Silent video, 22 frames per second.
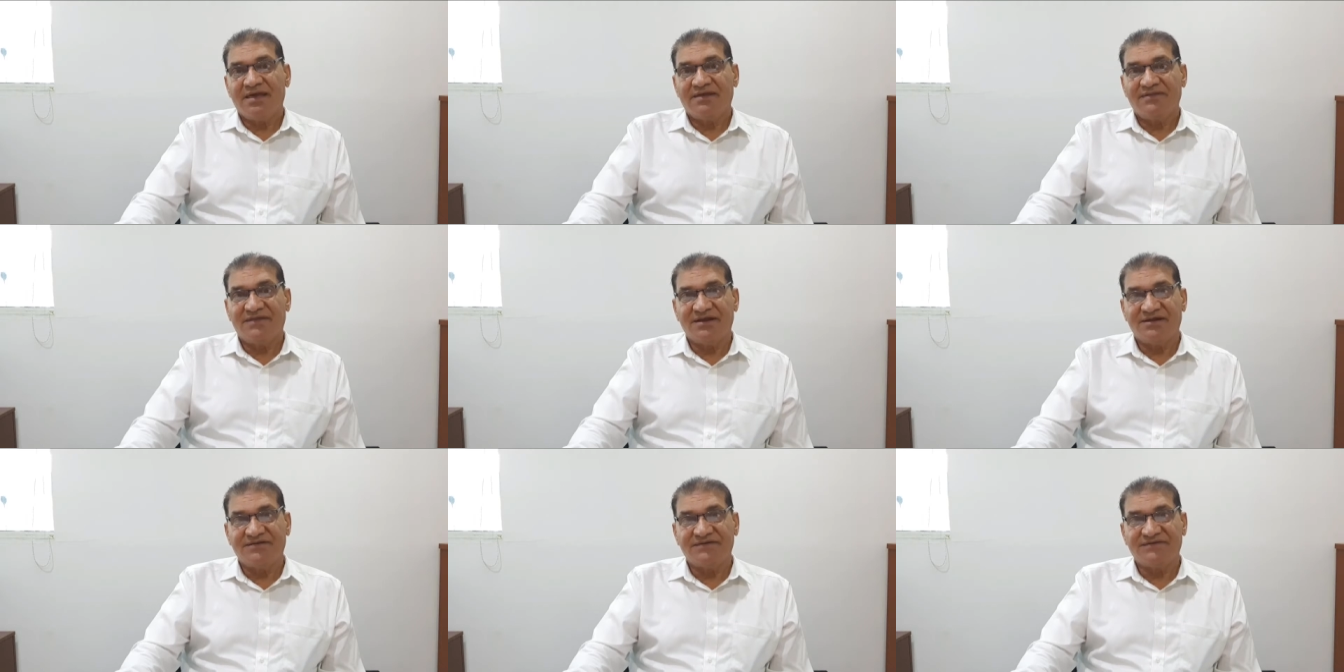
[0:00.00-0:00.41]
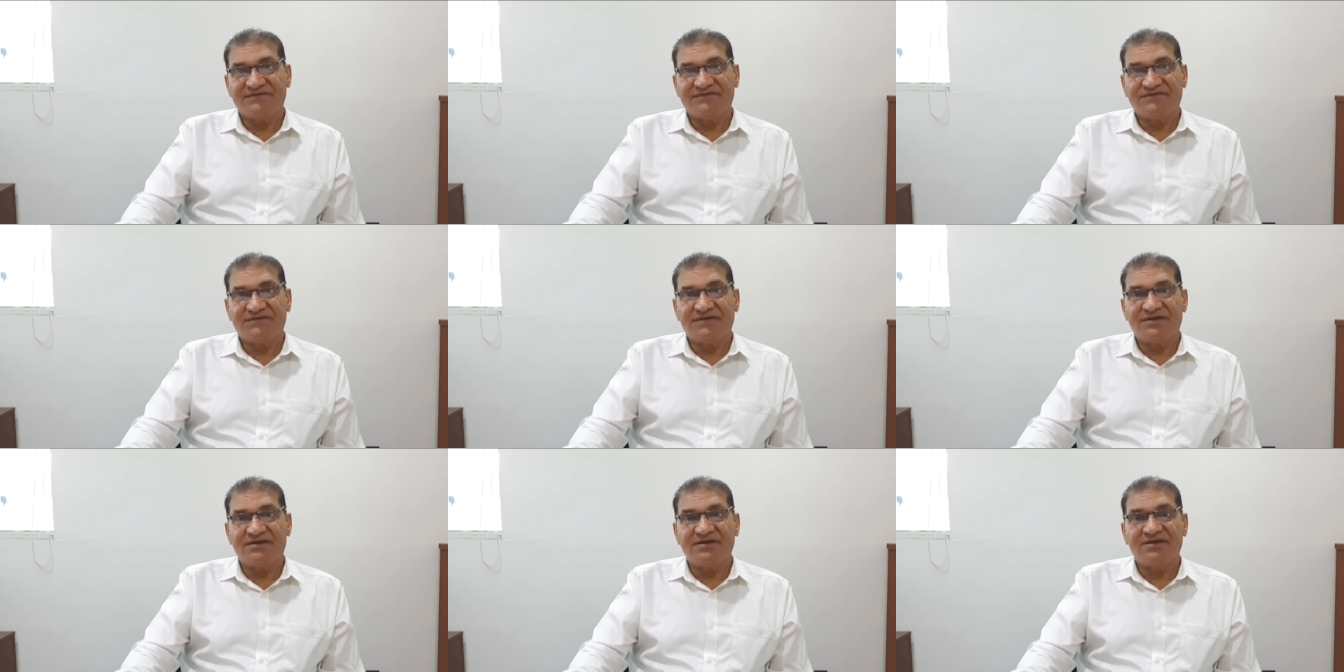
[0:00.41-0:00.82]
that
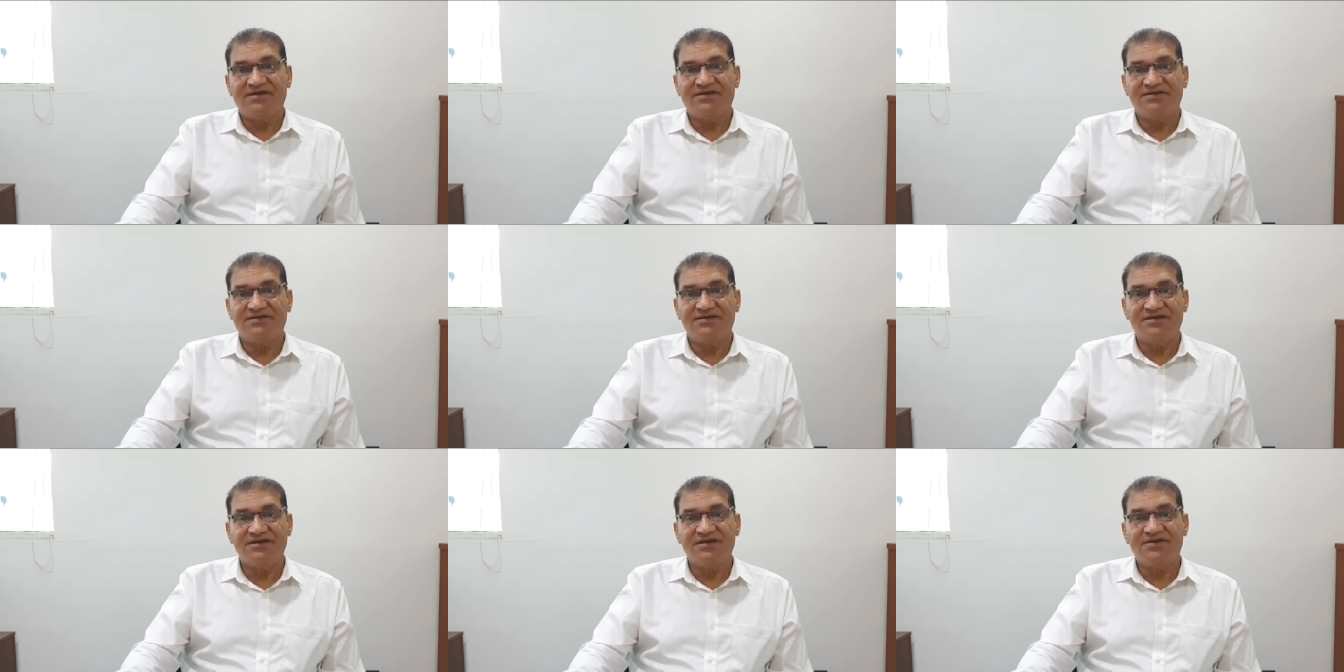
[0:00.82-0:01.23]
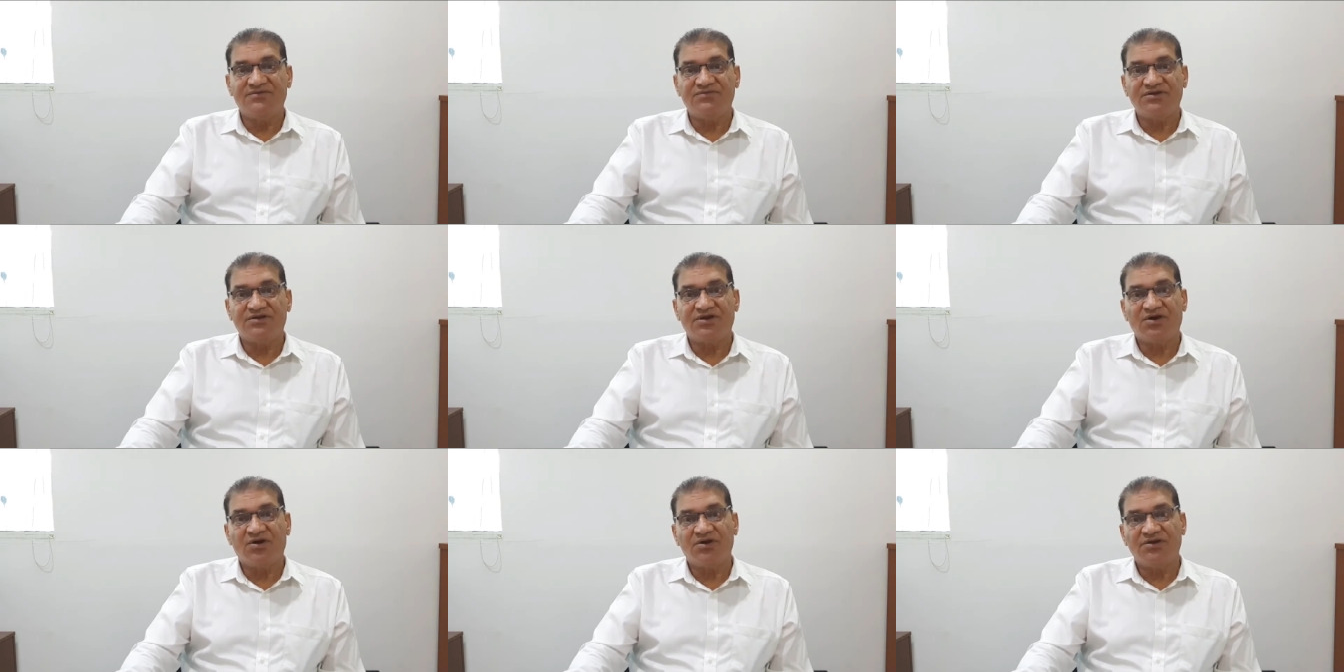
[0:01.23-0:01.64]
is
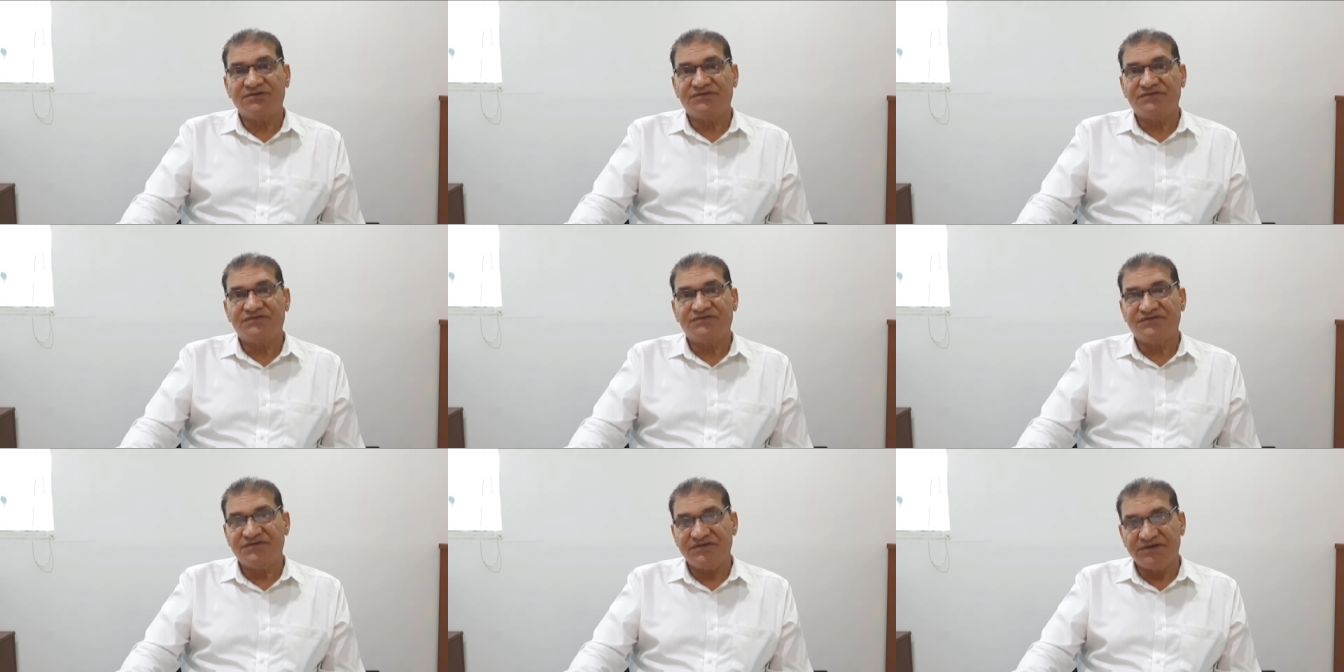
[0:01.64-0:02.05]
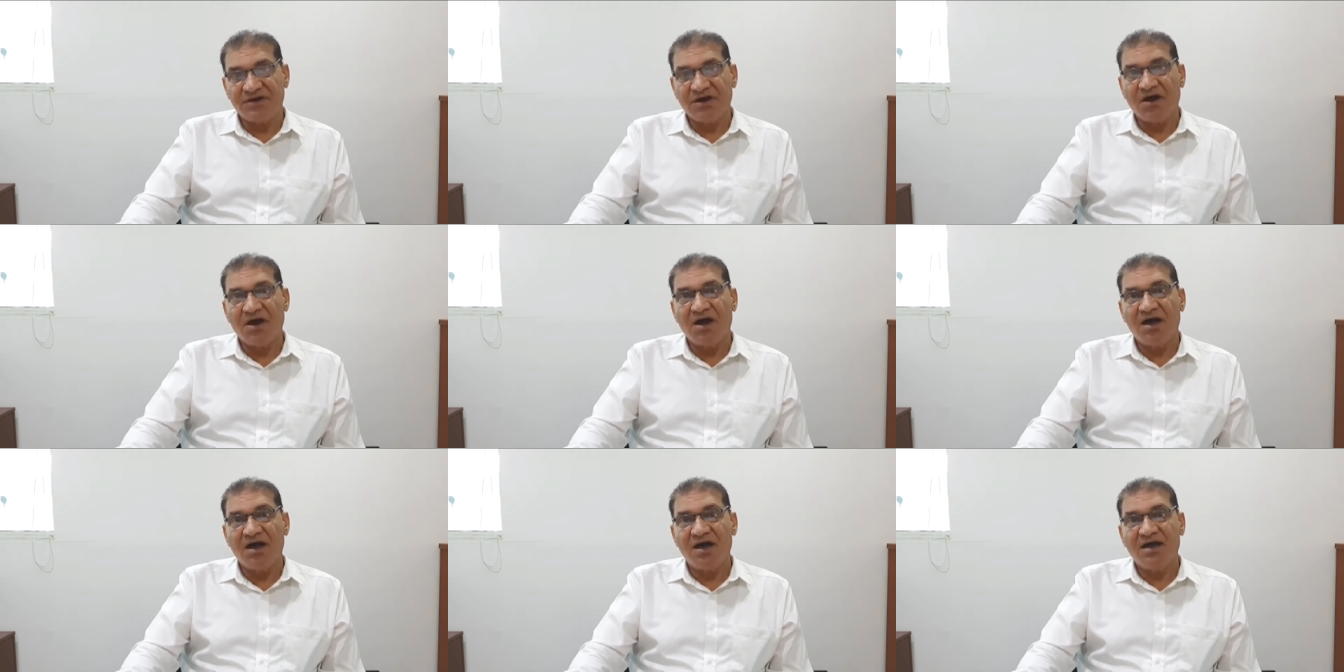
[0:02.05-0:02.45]
DAV College,
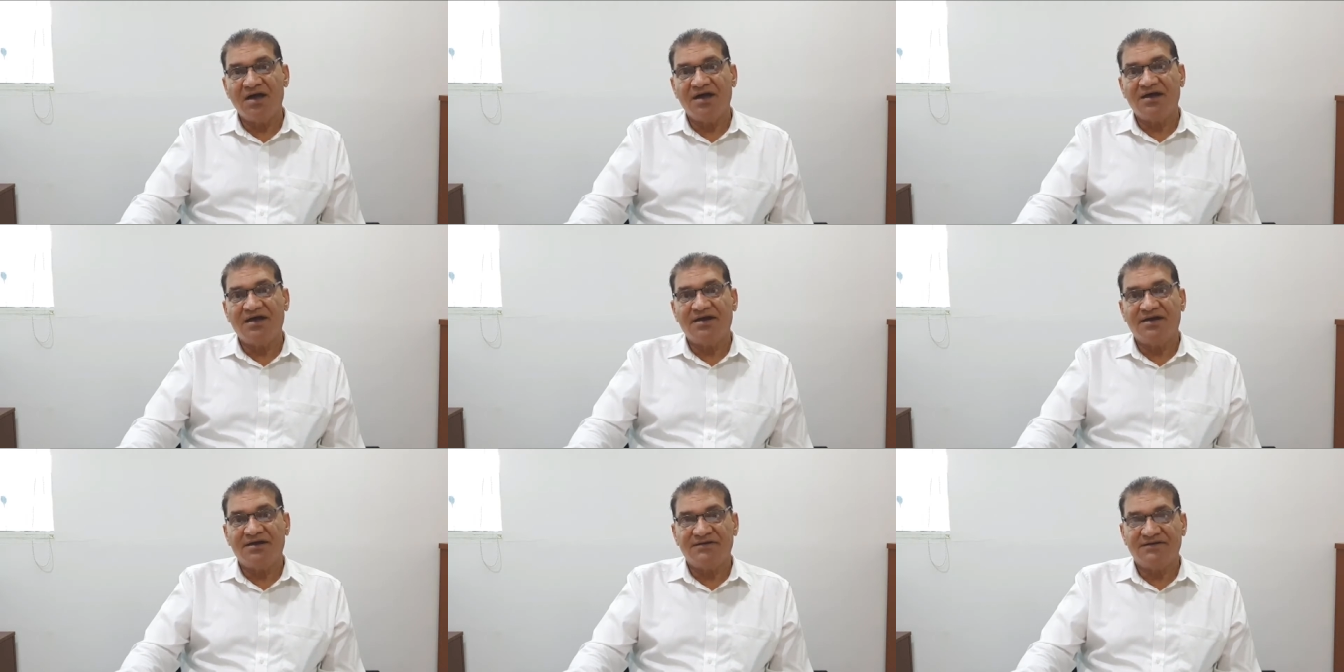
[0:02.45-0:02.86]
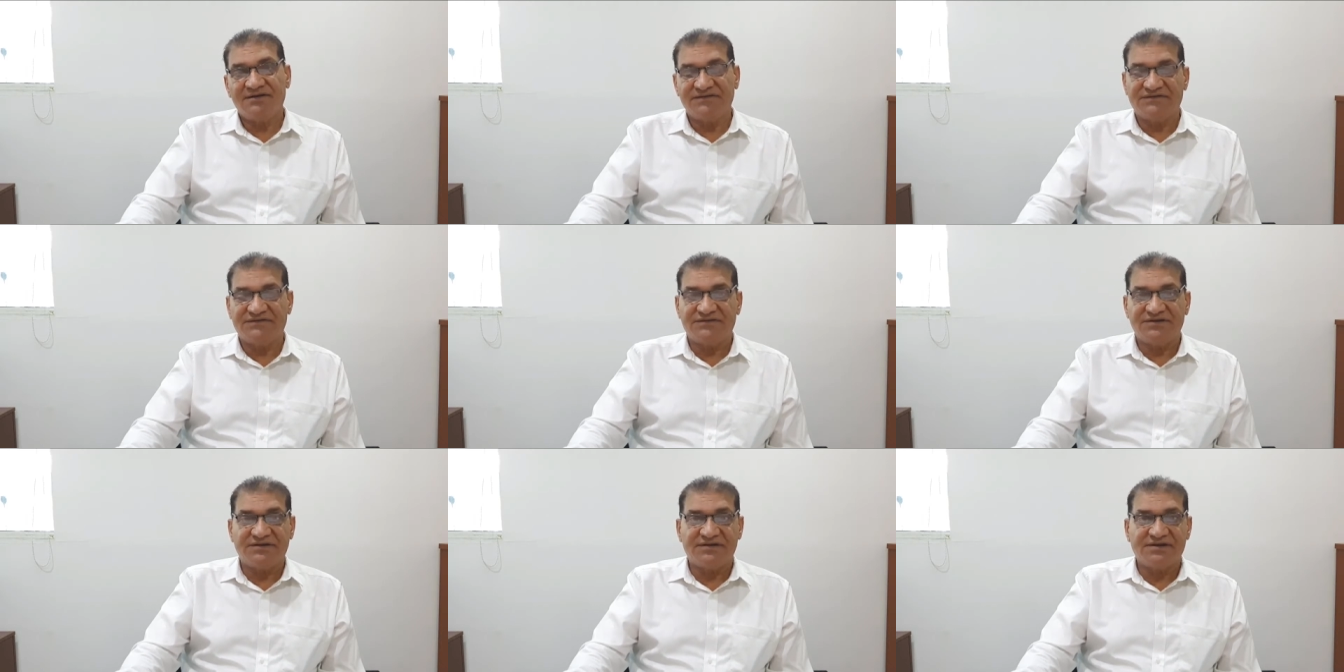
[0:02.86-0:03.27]
Chika,
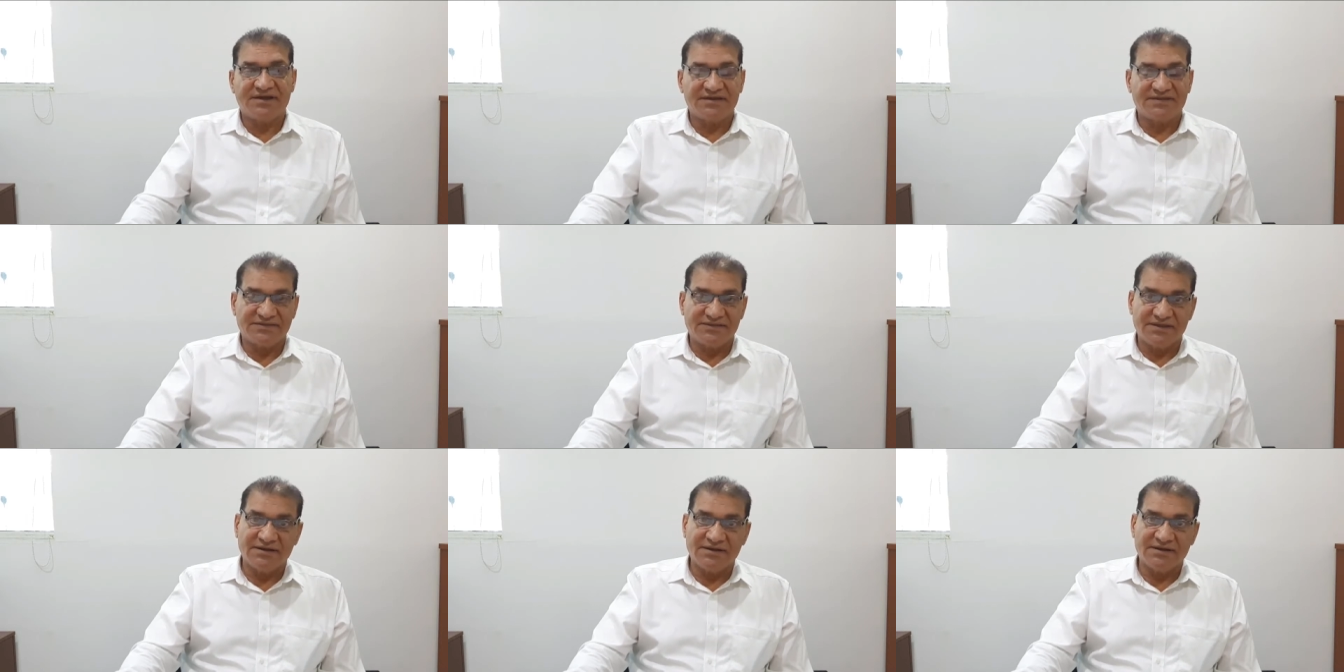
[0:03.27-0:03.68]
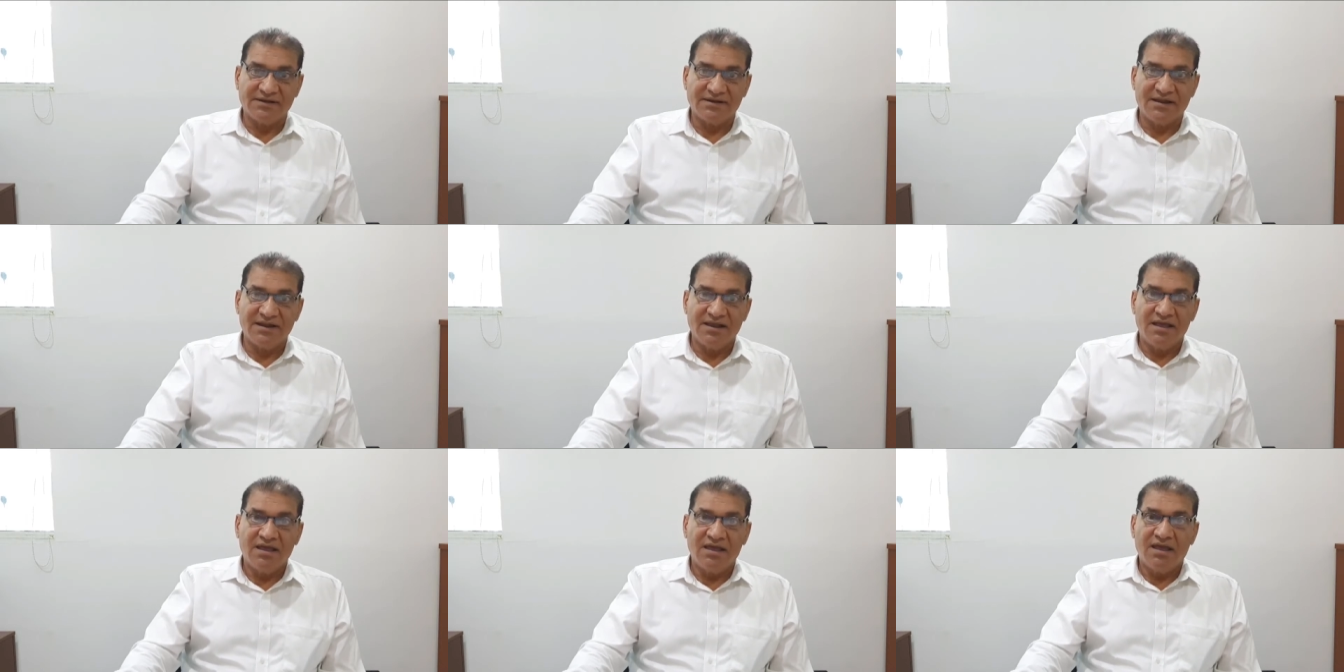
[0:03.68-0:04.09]
District Kathal.